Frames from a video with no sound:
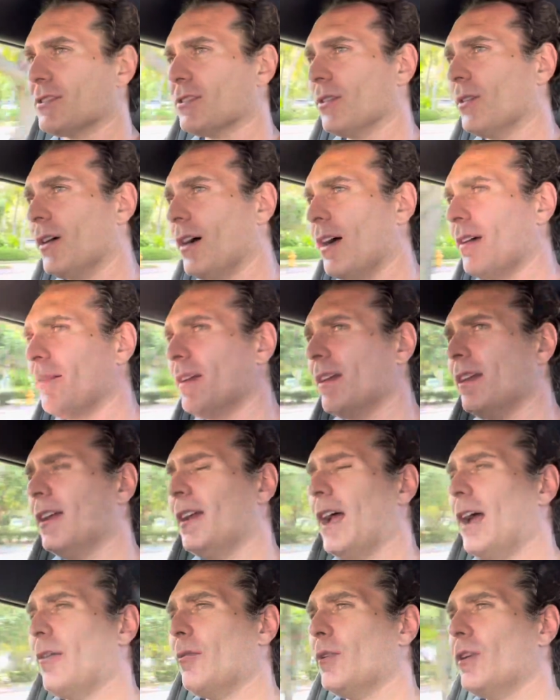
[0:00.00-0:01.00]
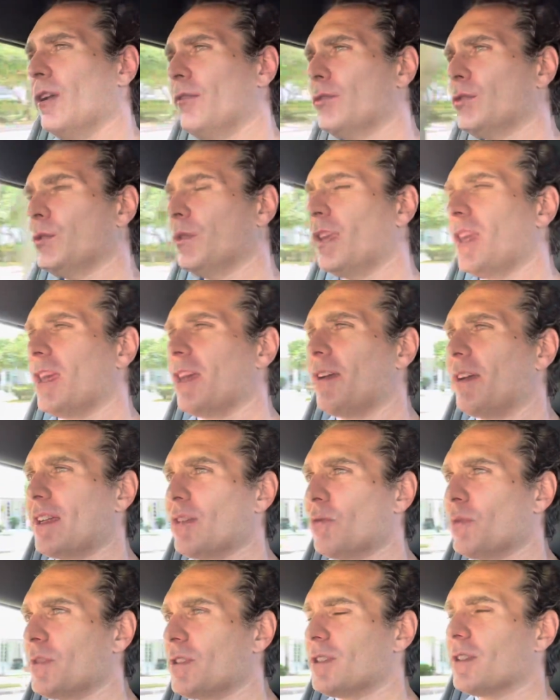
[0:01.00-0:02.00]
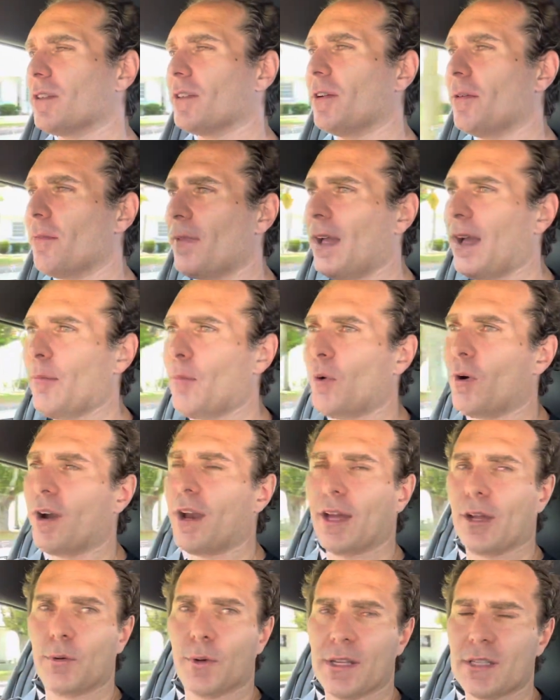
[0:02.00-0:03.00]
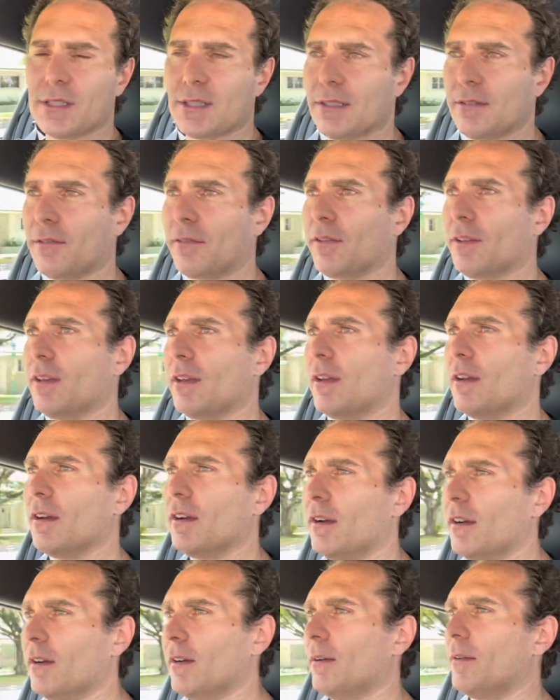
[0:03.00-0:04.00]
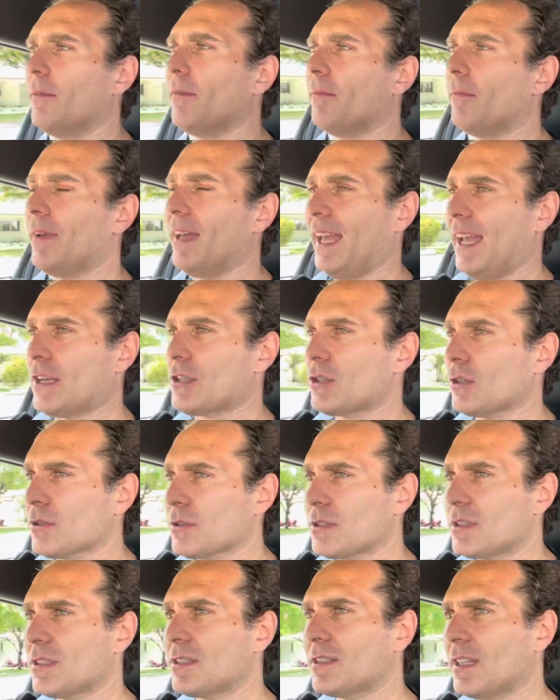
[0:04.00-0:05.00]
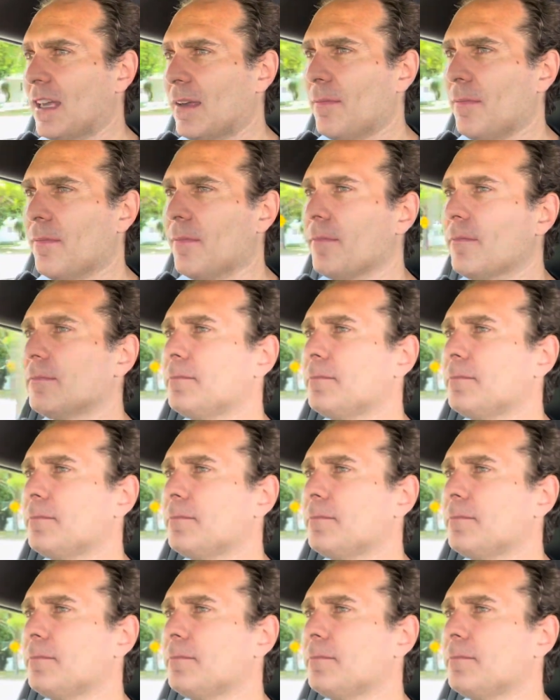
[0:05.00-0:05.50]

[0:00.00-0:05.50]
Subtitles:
So I would love to hear it with a more aggressive exhaust system,